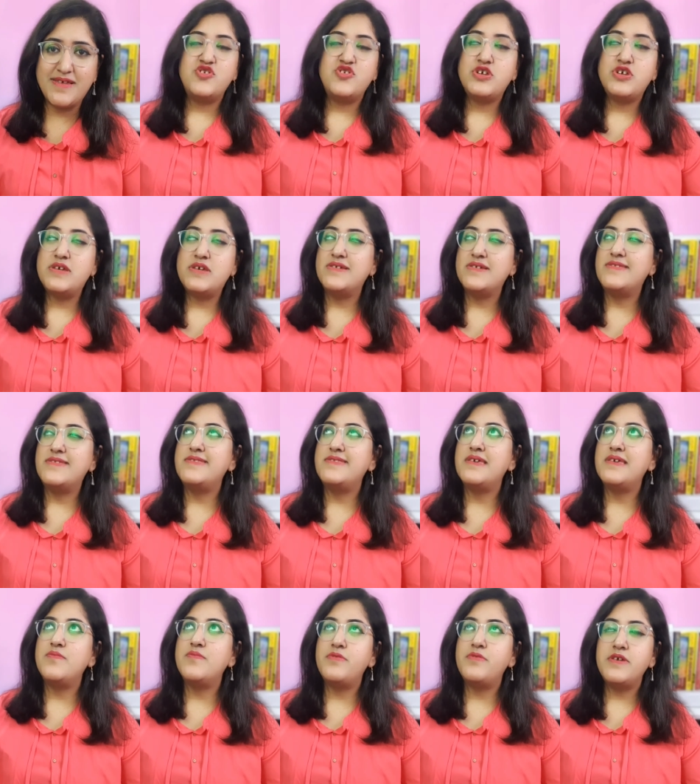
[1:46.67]
She is
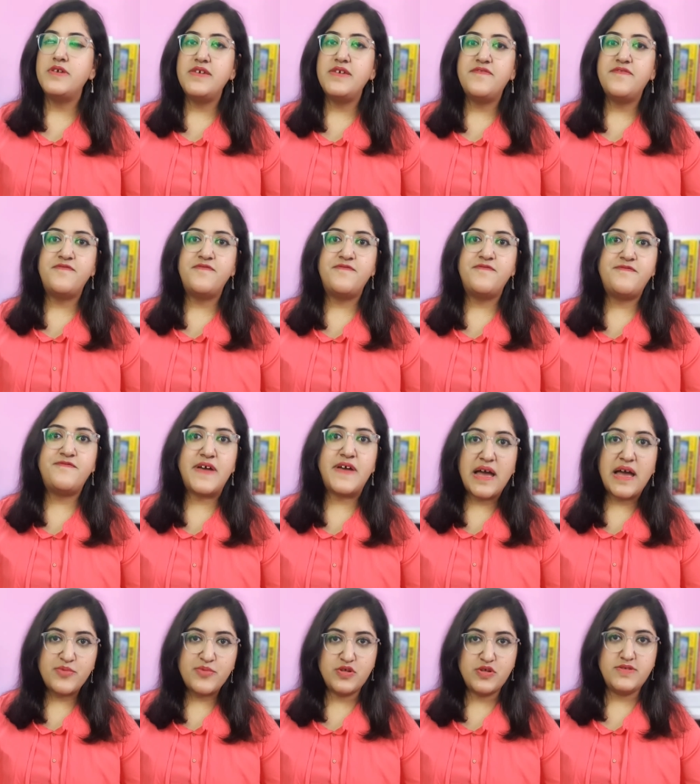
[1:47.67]
simply
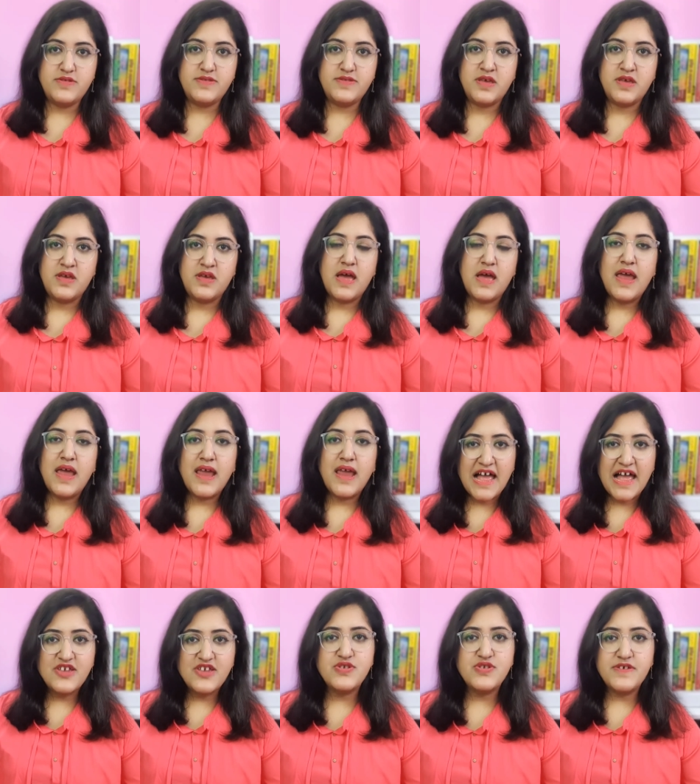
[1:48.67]
fabulous. I
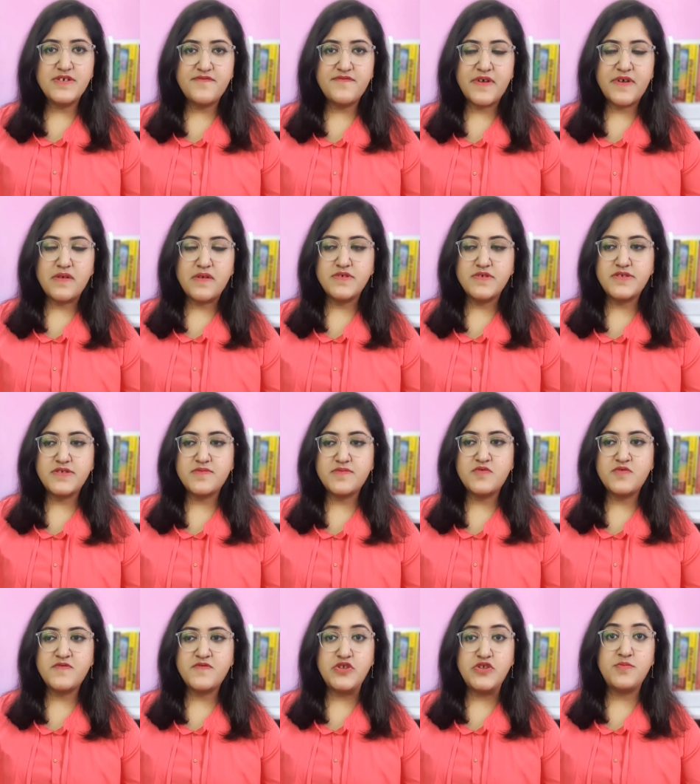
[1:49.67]
actually found this
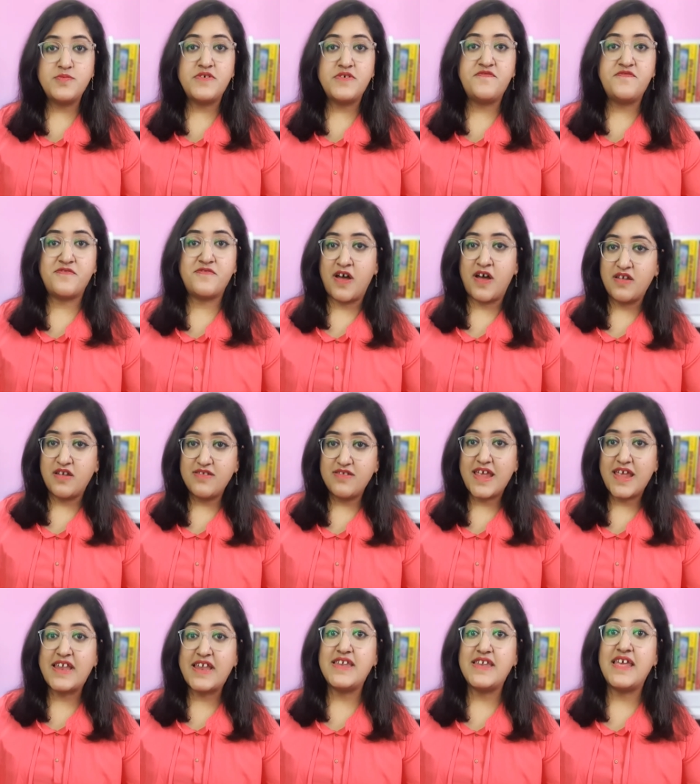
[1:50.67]
movie to be fun
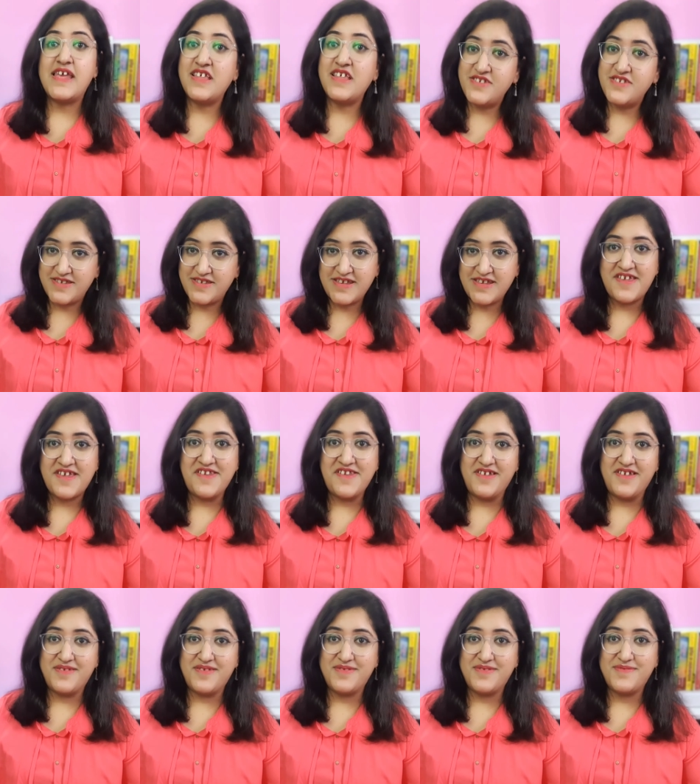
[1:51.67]
and
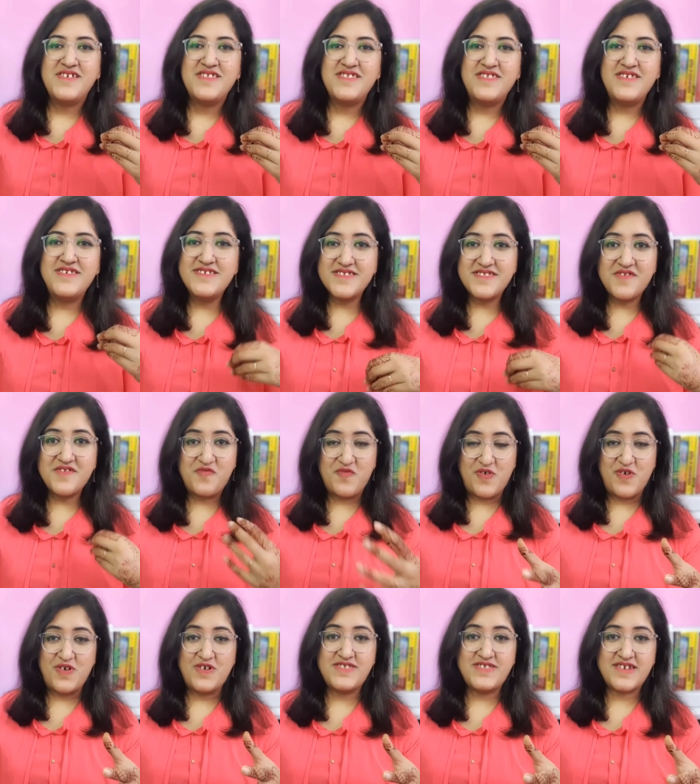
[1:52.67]
entertaining. This is the
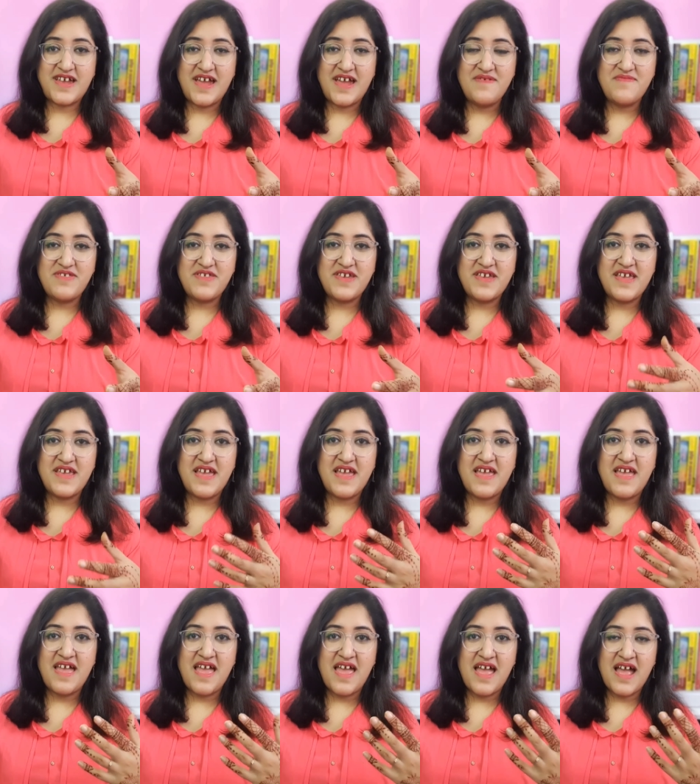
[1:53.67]
first time that I
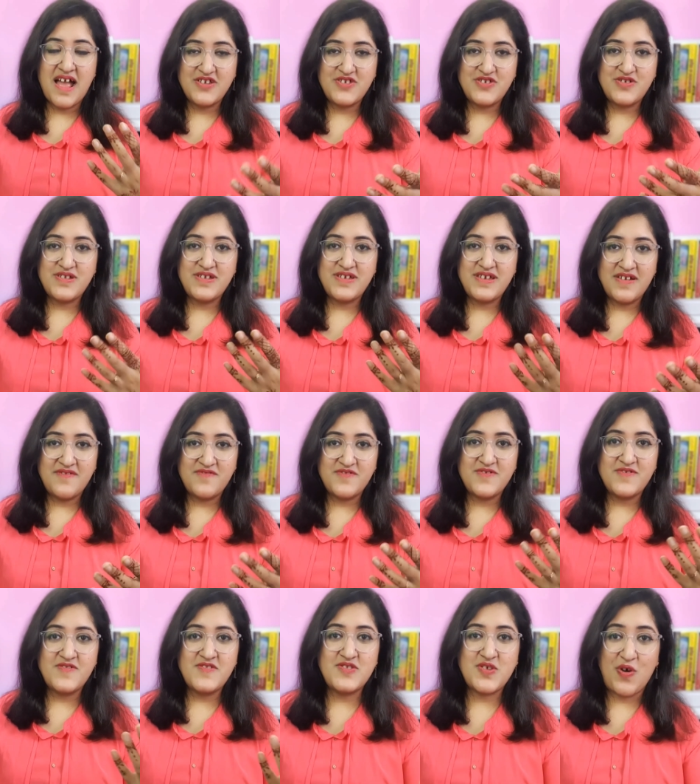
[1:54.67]
actually
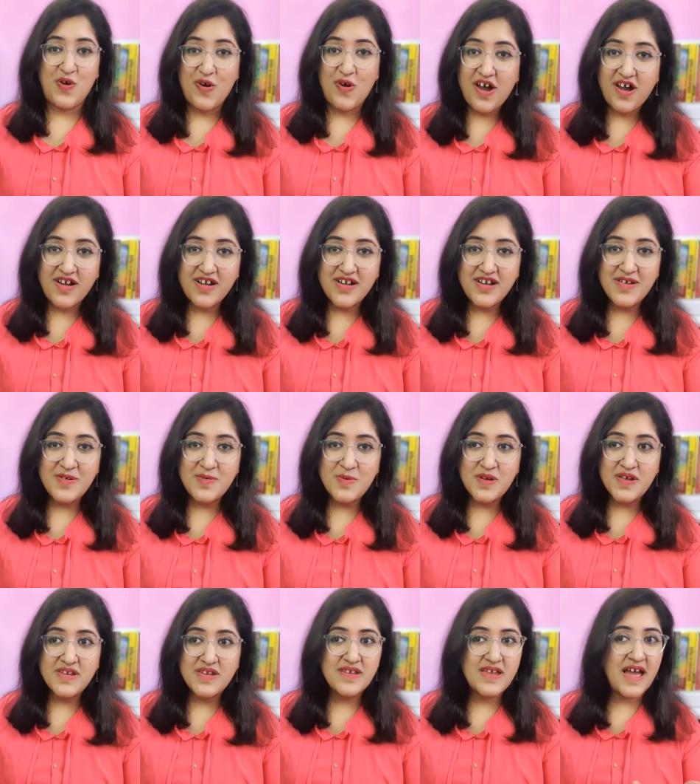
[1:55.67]
ever saw Harley
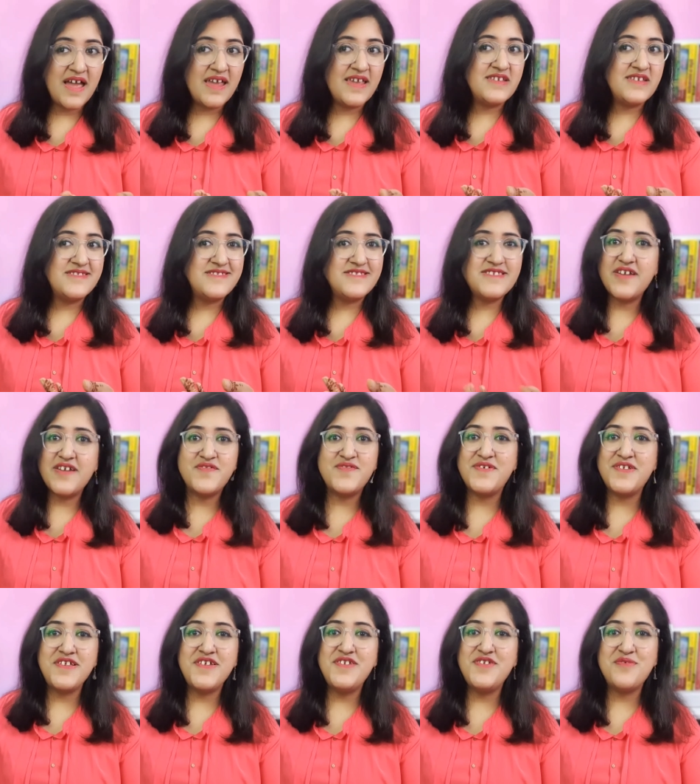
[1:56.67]
Quinn. I never
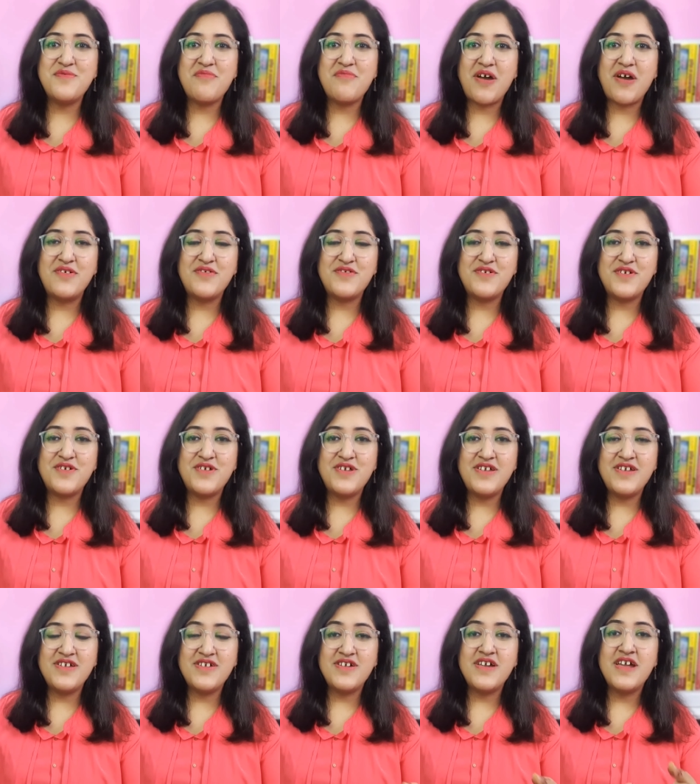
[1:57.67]
really knew about her
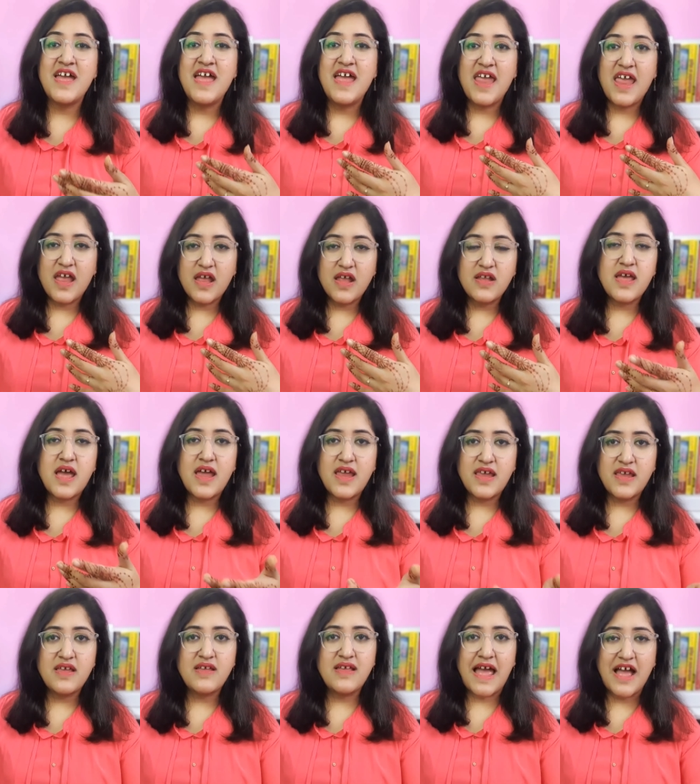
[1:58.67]
earlier and
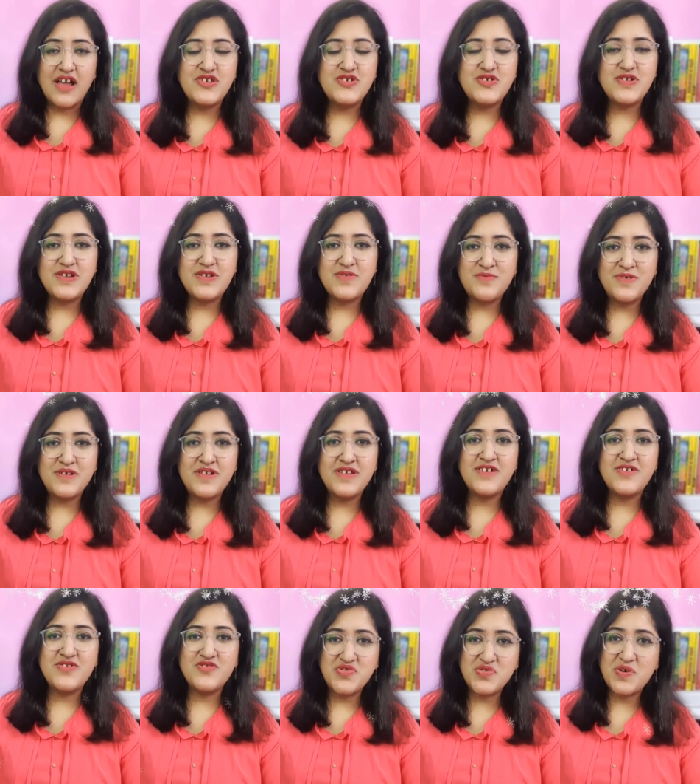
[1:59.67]
I actually
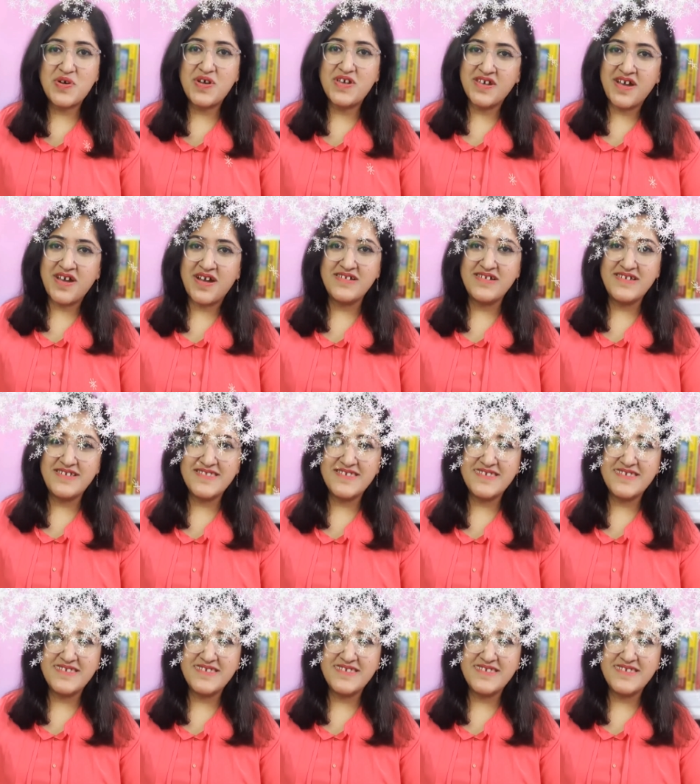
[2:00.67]
really enjoyed Harley's